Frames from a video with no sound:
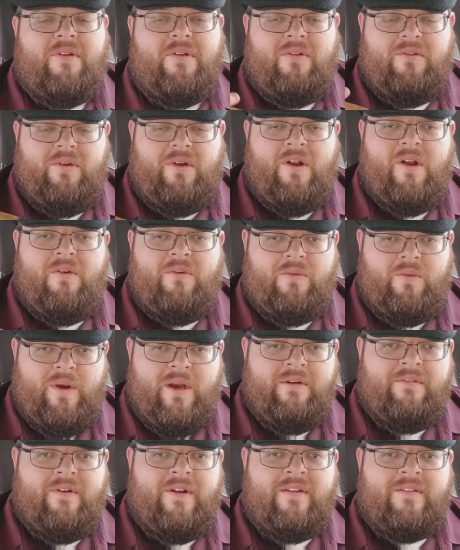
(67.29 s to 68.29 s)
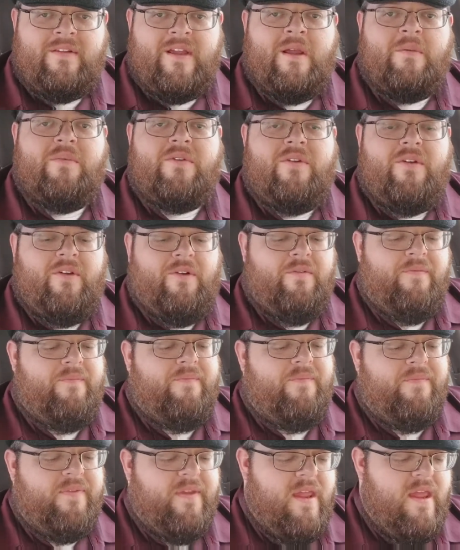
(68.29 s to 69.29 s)
It's, you know, whatever it is times two.
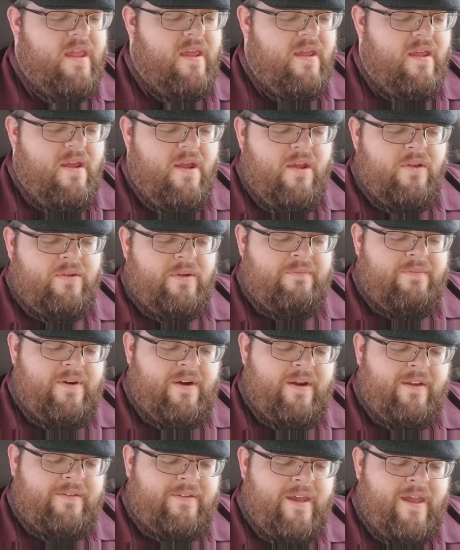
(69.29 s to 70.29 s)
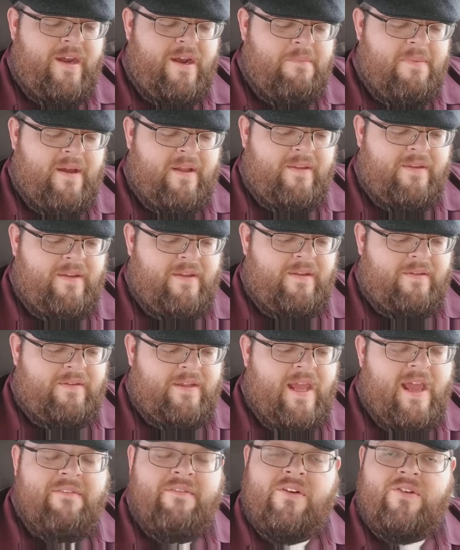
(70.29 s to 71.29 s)
So I'm very excited about this.
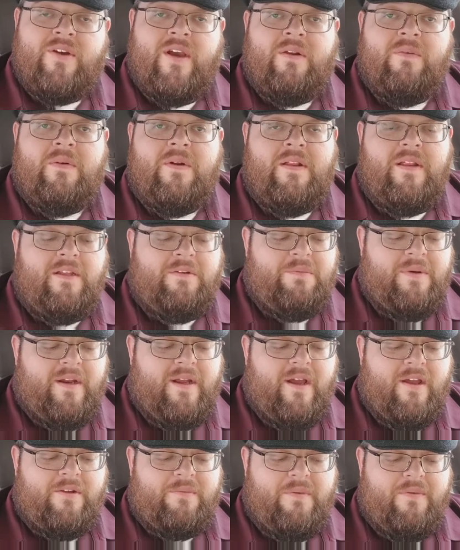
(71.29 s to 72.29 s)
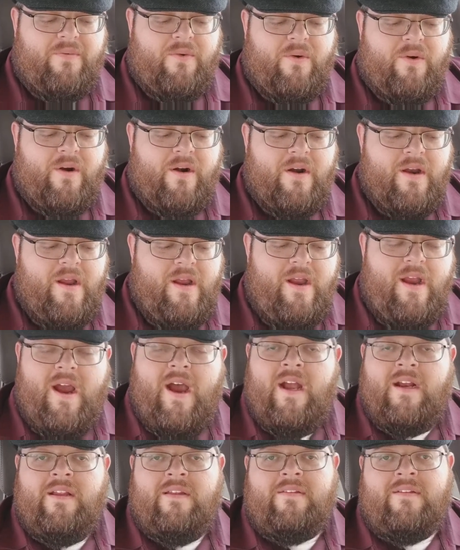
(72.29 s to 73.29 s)
I haven't tried one of these Brickhouse before.
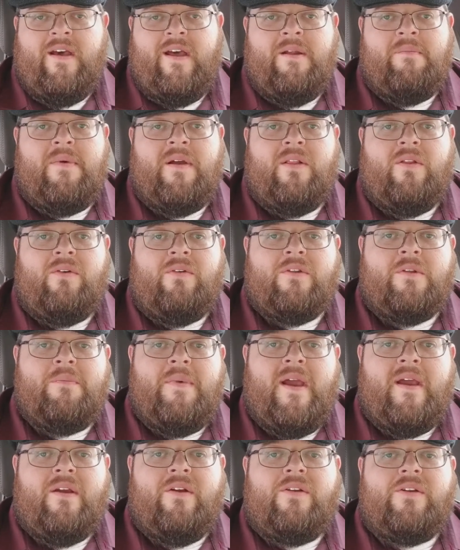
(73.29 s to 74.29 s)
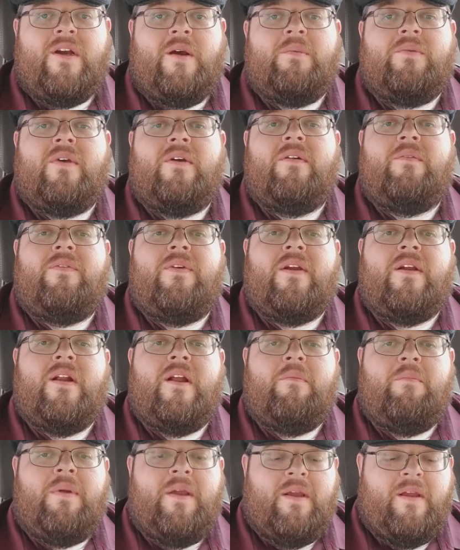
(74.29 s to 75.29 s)
I just saw it at my local tobacco shop, so I figured
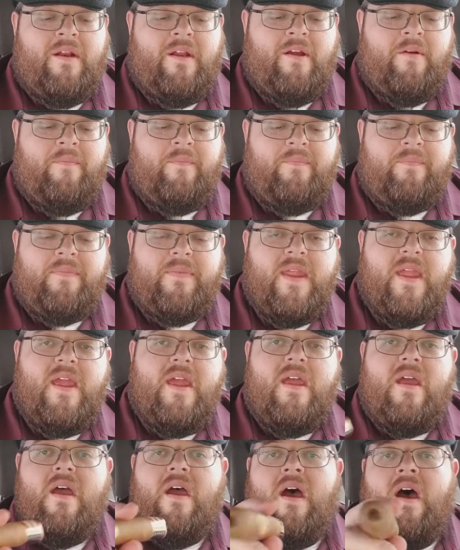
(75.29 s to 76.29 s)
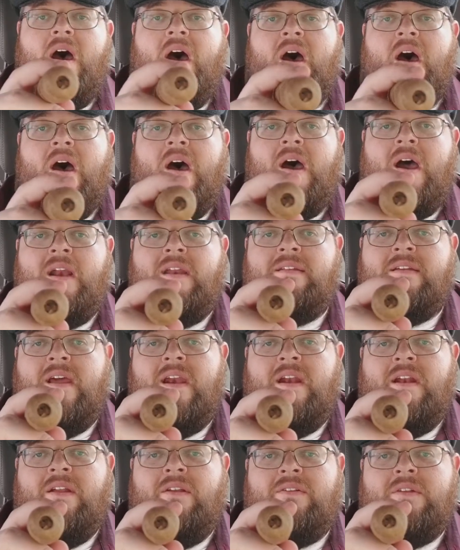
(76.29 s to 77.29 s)
I'd pick it up. Uh, I
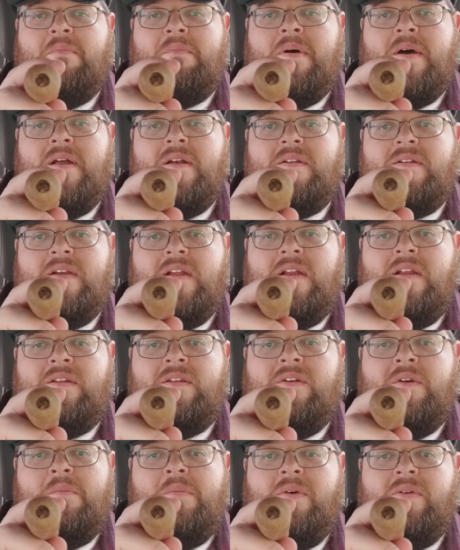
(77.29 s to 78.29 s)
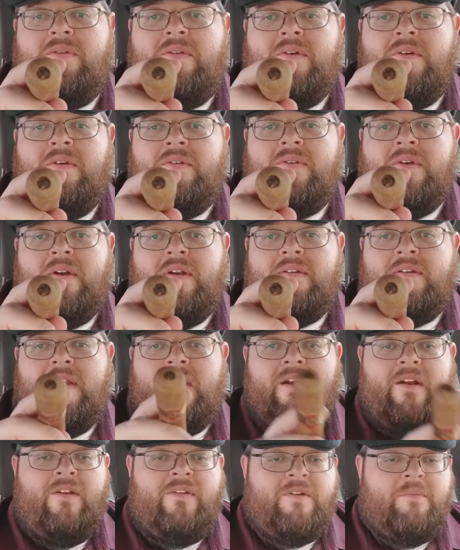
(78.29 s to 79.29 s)
decided to use a punch. It is a Robusto, so I
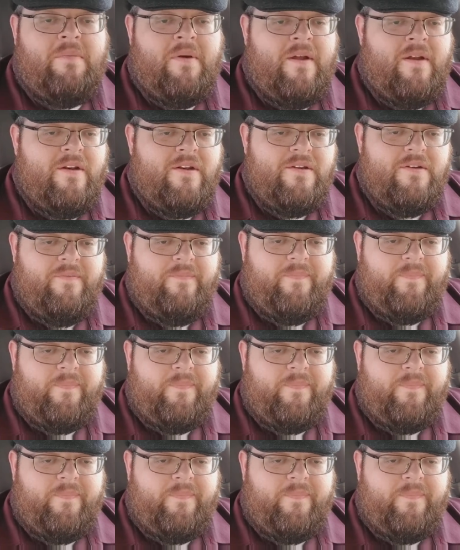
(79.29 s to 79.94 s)
decided to use a punch.